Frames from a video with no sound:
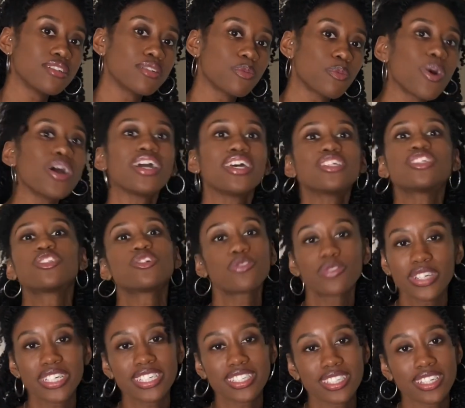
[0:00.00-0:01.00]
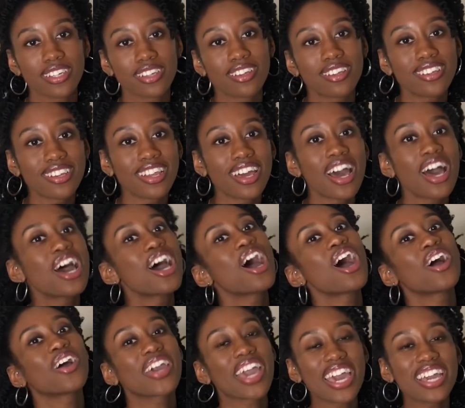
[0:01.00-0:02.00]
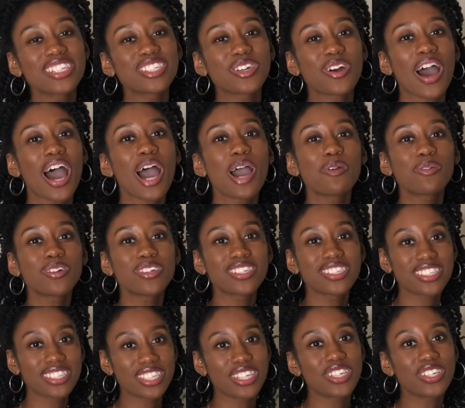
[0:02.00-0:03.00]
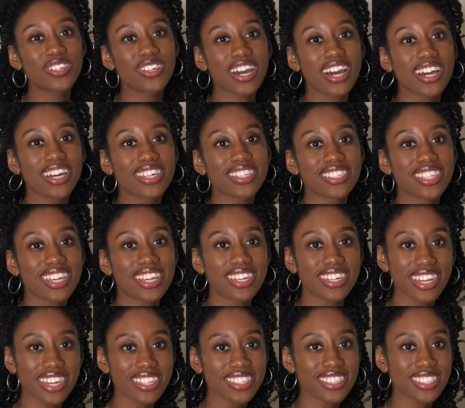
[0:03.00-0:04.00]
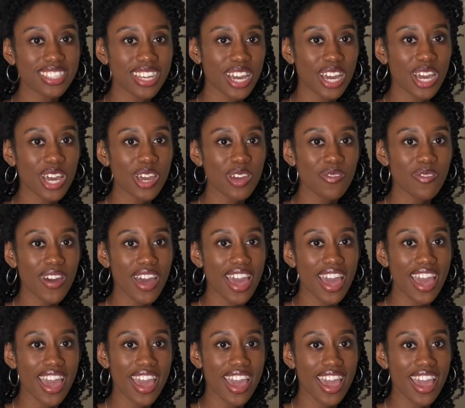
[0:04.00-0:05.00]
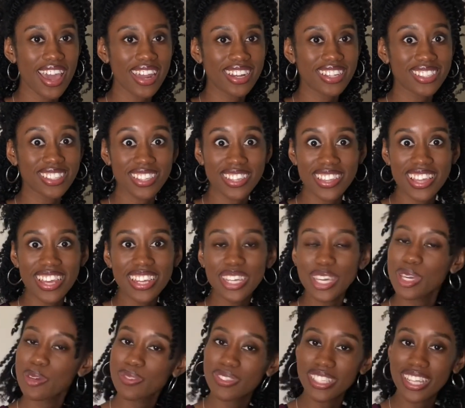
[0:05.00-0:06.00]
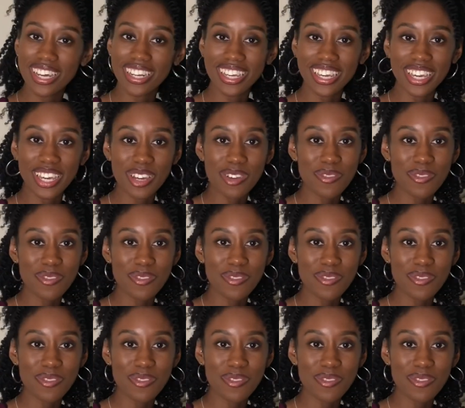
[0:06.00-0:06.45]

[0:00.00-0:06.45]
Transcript: What is the reason? Okay, so I will see you guys next time. And until then, keep studying.